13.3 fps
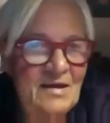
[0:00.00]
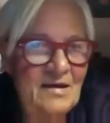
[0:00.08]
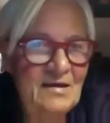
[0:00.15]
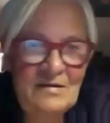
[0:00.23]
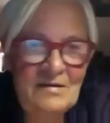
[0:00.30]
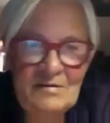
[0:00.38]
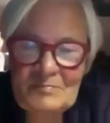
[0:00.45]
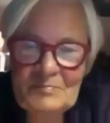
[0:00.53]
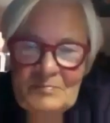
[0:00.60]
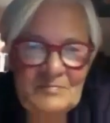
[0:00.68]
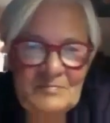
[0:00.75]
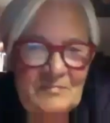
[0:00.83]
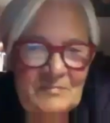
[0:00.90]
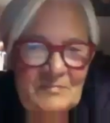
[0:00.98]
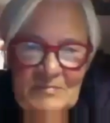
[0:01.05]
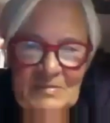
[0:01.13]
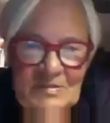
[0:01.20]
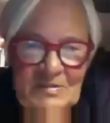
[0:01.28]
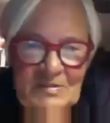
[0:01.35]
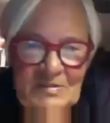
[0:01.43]

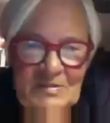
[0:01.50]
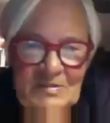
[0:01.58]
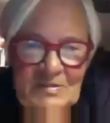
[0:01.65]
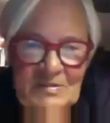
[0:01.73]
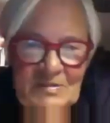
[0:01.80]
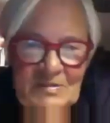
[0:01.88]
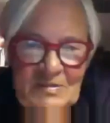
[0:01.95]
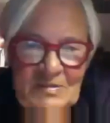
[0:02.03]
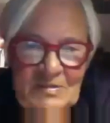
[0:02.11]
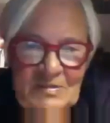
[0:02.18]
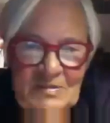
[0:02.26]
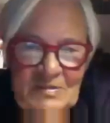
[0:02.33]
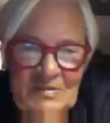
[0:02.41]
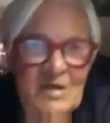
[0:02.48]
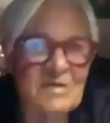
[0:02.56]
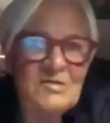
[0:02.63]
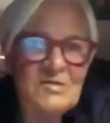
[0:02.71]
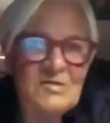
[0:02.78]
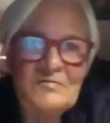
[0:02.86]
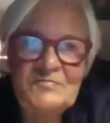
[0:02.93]
UK is
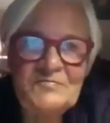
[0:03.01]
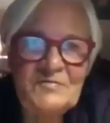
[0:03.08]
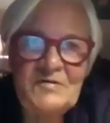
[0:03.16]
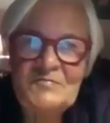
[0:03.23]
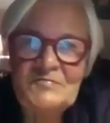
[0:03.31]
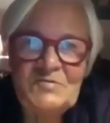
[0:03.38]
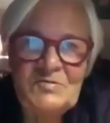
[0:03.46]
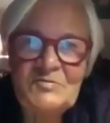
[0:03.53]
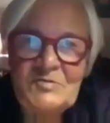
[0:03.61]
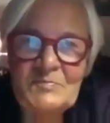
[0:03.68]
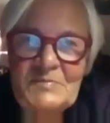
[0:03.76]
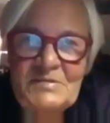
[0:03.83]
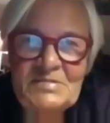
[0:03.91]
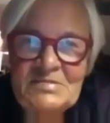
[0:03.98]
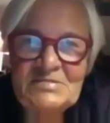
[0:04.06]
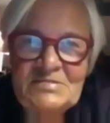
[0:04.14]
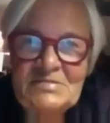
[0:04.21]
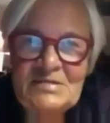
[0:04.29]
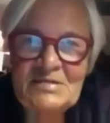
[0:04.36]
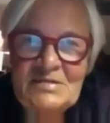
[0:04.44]
part of Europe. It's
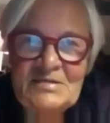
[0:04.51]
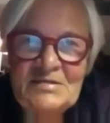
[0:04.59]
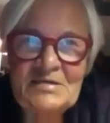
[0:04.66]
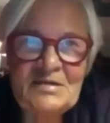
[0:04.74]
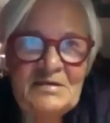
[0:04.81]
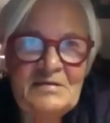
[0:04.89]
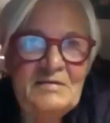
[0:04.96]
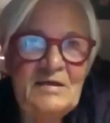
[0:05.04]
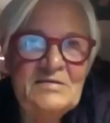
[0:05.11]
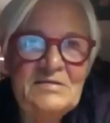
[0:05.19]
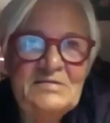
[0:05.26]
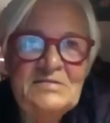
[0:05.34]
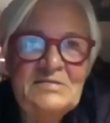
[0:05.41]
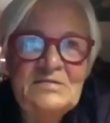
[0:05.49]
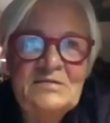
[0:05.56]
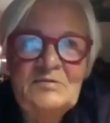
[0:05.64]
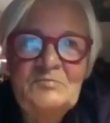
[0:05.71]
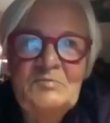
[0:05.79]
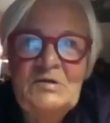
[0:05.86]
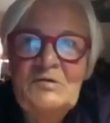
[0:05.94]
and
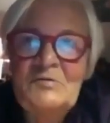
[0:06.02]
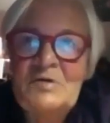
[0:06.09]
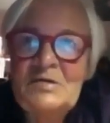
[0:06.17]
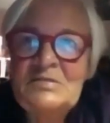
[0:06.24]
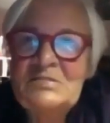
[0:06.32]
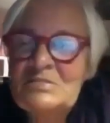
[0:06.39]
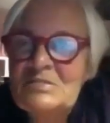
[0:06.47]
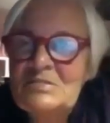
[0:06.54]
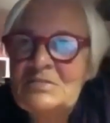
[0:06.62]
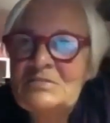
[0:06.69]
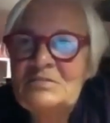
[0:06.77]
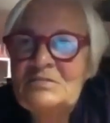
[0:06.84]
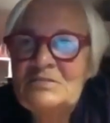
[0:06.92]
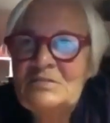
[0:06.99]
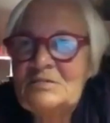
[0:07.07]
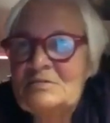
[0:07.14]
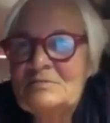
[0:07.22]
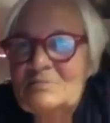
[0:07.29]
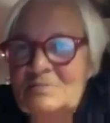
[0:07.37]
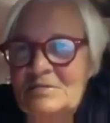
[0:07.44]
we look at it and
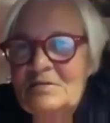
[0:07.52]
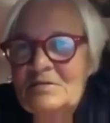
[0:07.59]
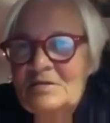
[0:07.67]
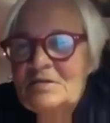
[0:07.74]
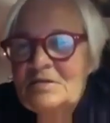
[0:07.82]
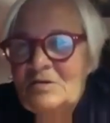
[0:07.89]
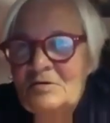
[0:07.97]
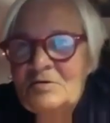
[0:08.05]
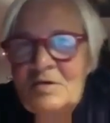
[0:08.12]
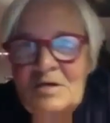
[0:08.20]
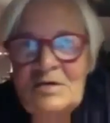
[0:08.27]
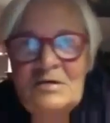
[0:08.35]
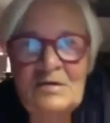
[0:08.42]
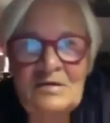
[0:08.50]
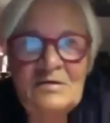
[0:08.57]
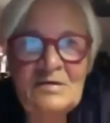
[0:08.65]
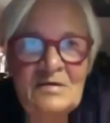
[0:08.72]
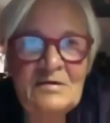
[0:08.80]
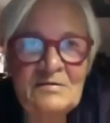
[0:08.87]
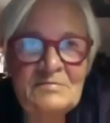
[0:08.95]
think, okay,
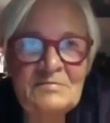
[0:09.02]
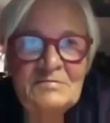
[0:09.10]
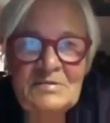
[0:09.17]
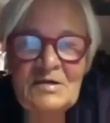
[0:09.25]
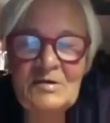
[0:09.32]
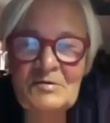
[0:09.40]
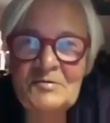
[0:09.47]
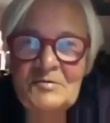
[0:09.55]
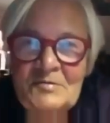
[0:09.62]
yeah, no.